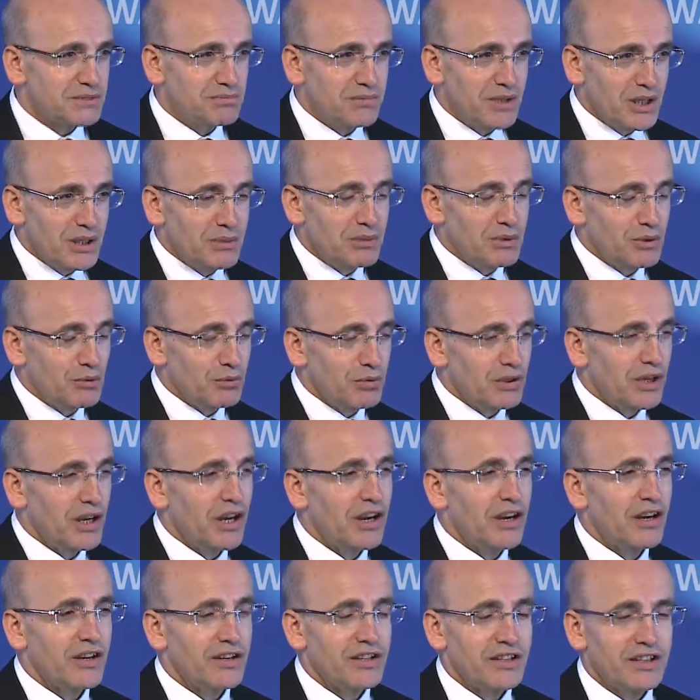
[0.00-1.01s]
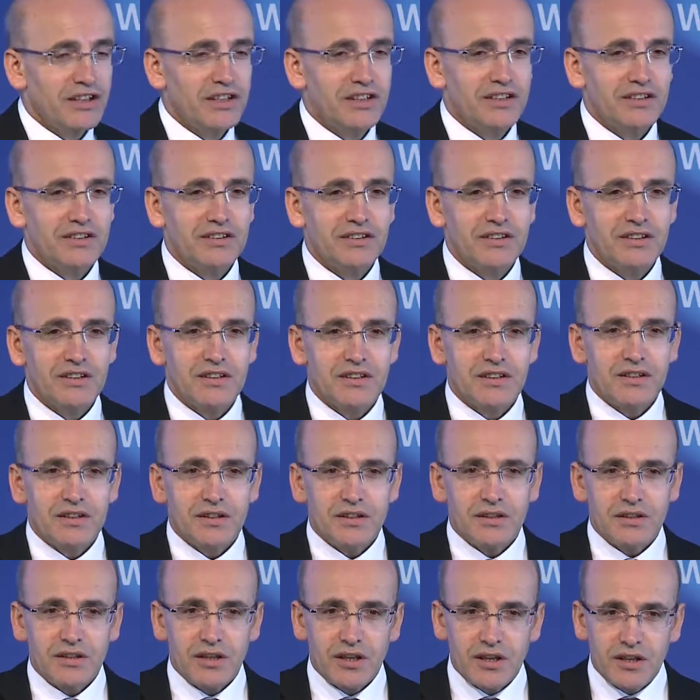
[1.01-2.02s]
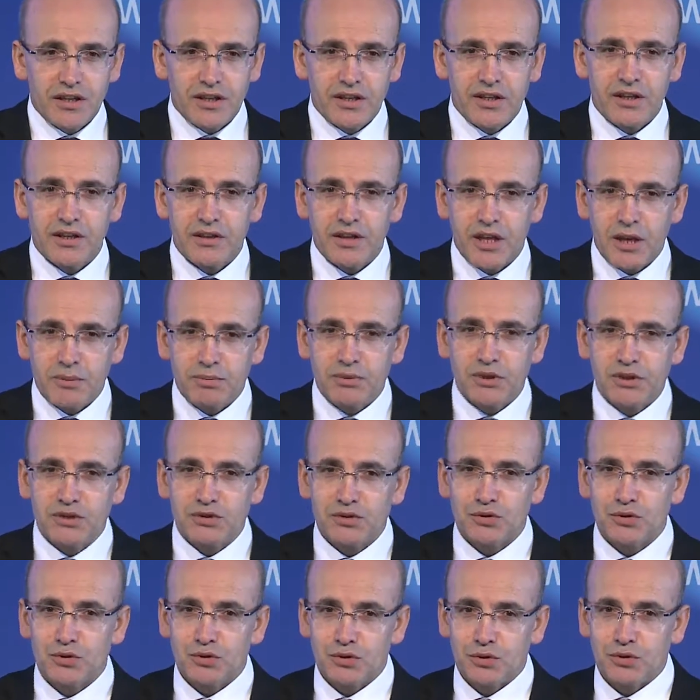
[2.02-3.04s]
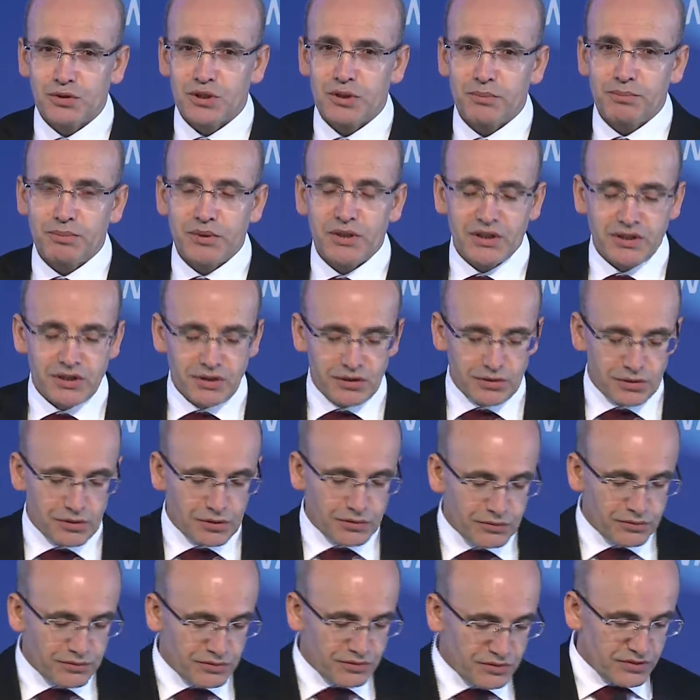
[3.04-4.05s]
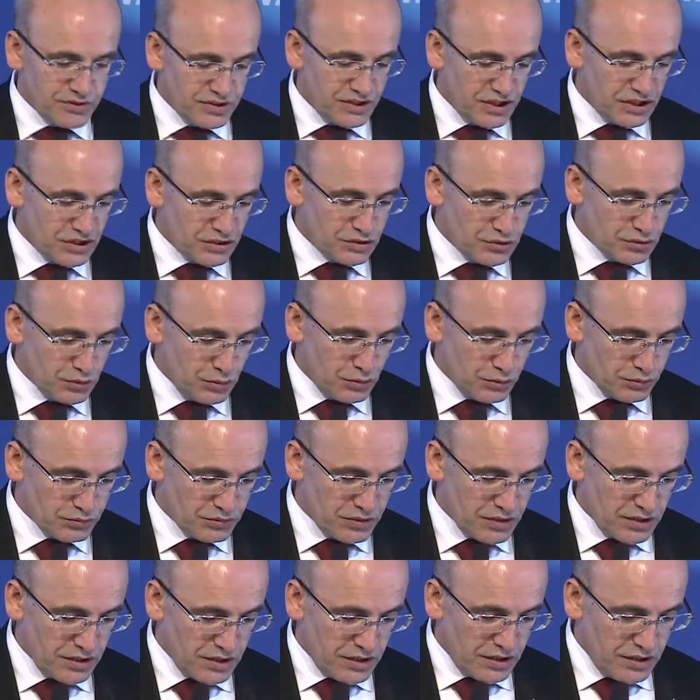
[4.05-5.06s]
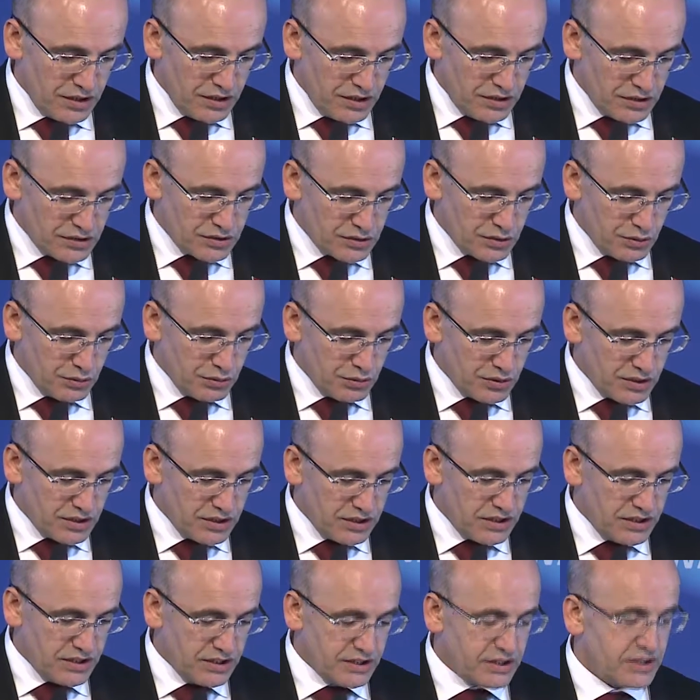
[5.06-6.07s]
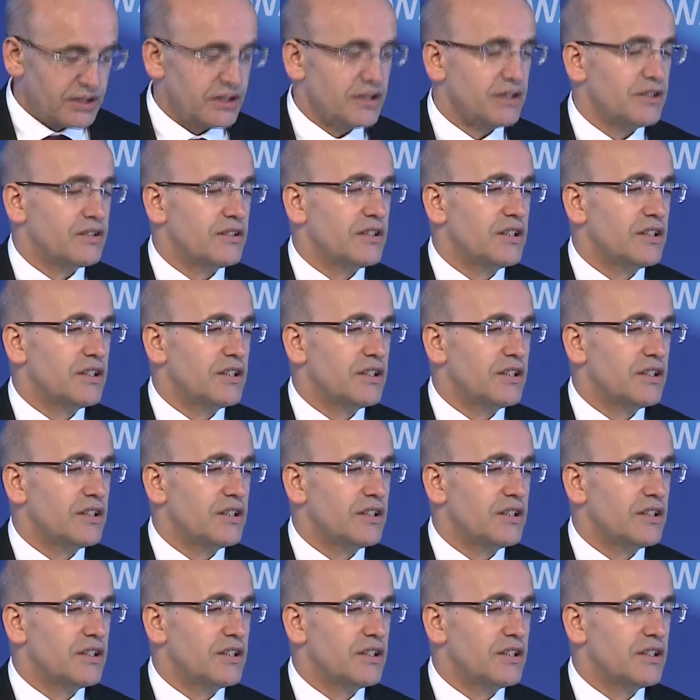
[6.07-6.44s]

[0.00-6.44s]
maybe we are in an episode or a period of this sort. So clearly,